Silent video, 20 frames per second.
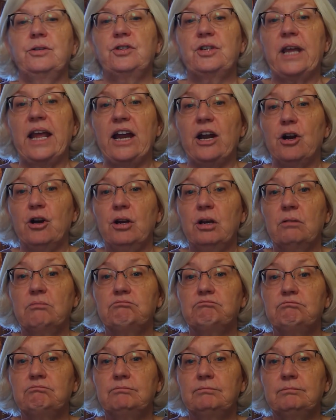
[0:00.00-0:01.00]
scared.
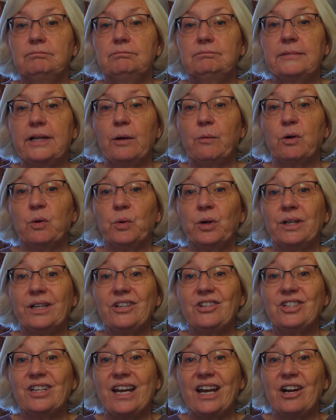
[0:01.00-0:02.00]
They were really
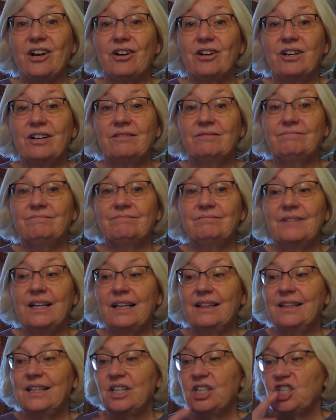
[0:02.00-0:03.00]
scared
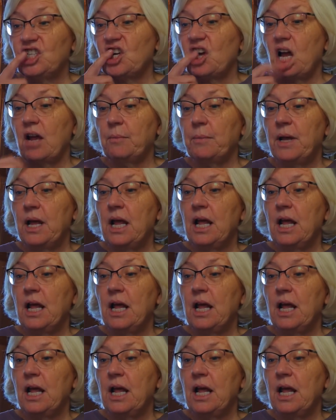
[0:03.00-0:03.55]
at this time.